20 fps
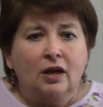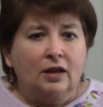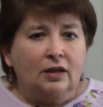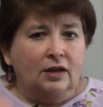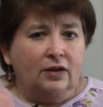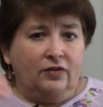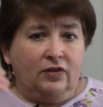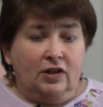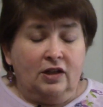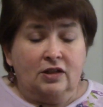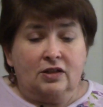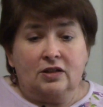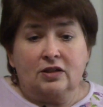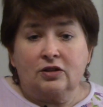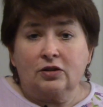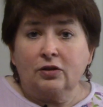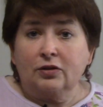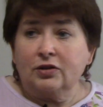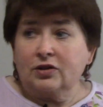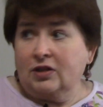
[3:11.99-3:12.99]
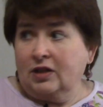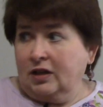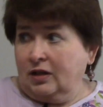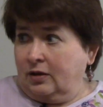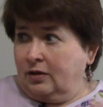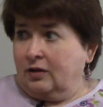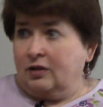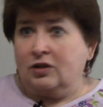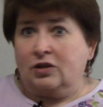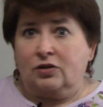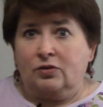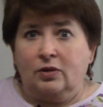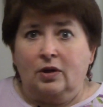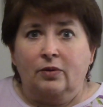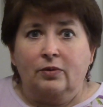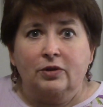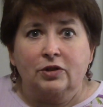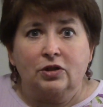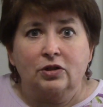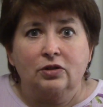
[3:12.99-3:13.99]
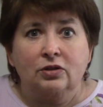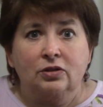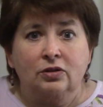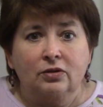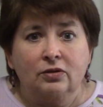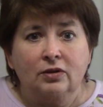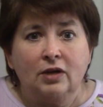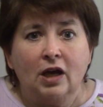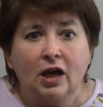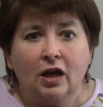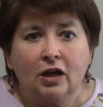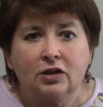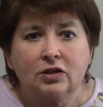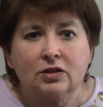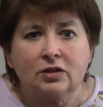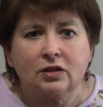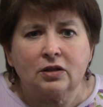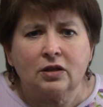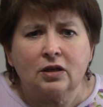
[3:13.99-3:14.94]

Nevertheless, He's told us, hey, this is what I want you to do next.